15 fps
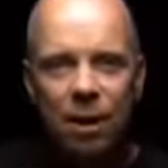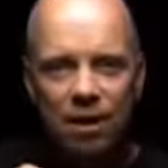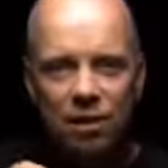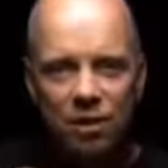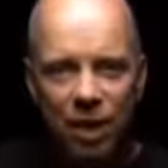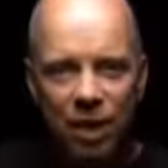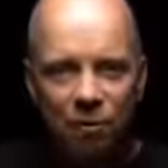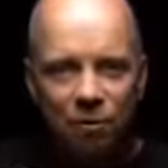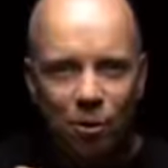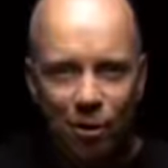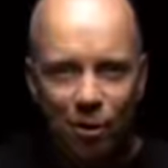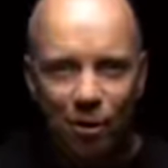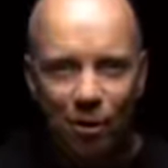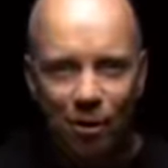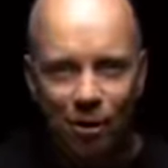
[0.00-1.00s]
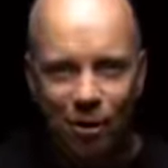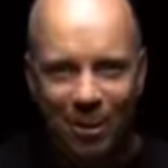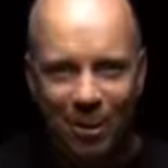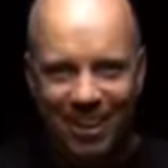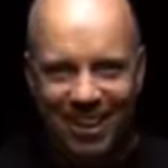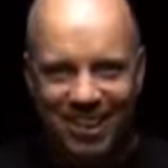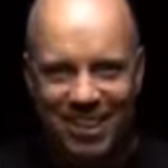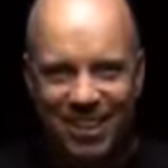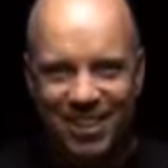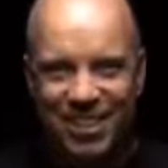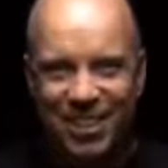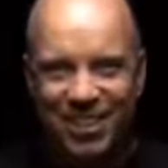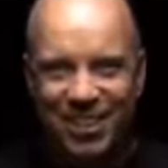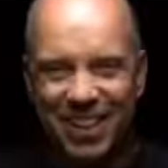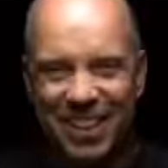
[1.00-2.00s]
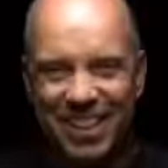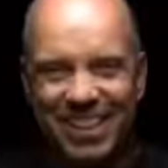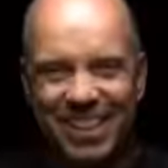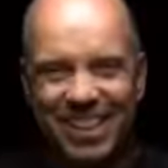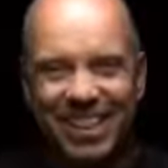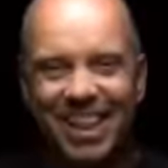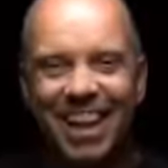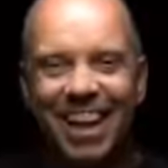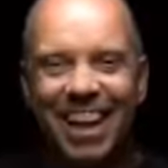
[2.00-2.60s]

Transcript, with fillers: a safe corridor to do this.